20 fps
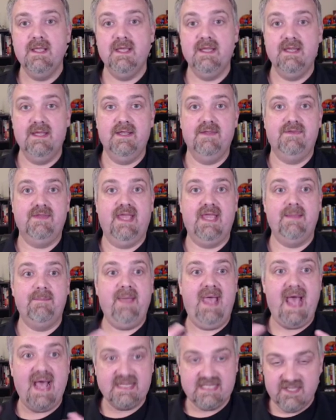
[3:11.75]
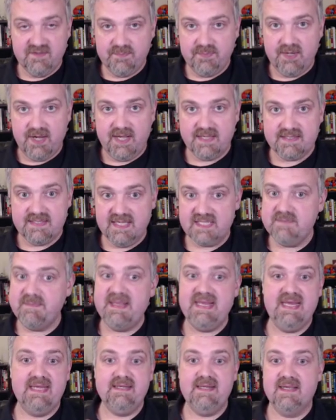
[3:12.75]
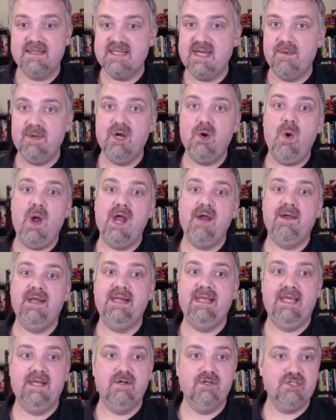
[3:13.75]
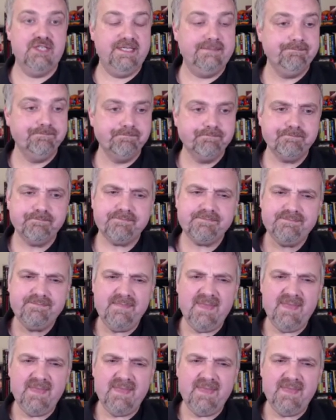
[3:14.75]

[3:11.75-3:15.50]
It is a passive process, meaning it does not require any energy.